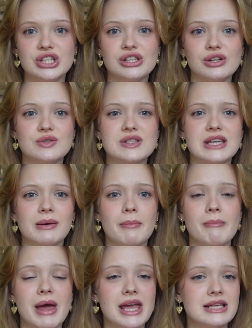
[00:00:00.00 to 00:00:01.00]
includes the
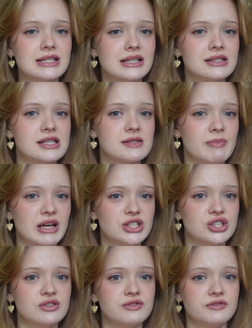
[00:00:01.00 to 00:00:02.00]
amazing
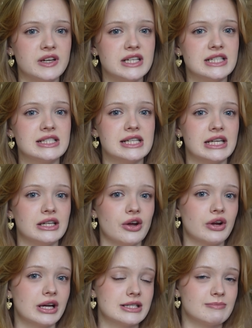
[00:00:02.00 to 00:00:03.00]
suspension feeding
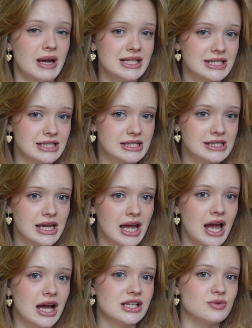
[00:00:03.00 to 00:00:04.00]
ctenochasmatids
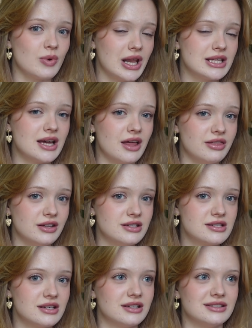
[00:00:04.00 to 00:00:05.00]
as well as
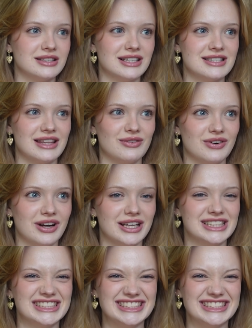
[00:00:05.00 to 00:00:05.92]
others. Did I say that right? Yes!